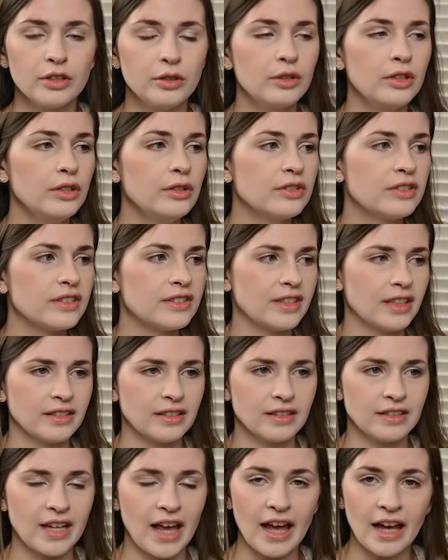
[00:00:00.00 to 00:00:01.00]
You can use this as
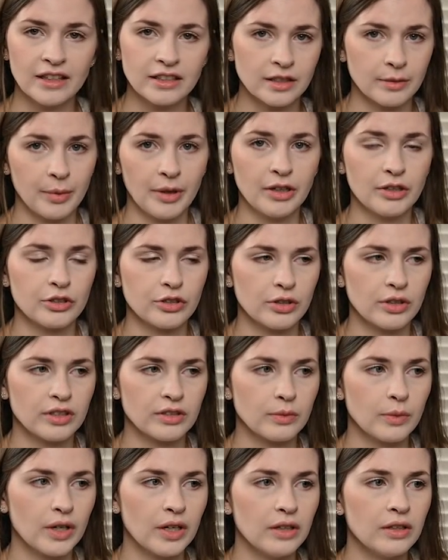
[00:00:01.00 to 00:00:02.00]
a task manager
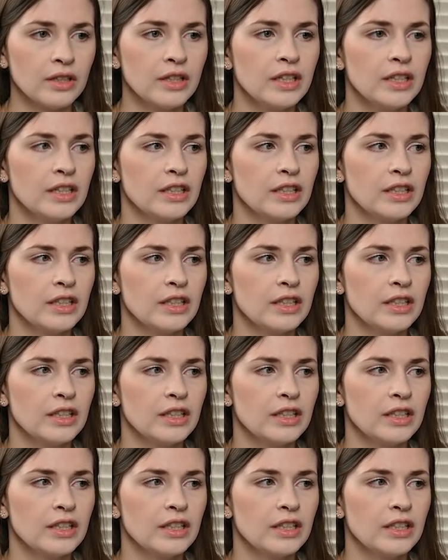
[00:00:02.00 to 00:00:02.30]
as well.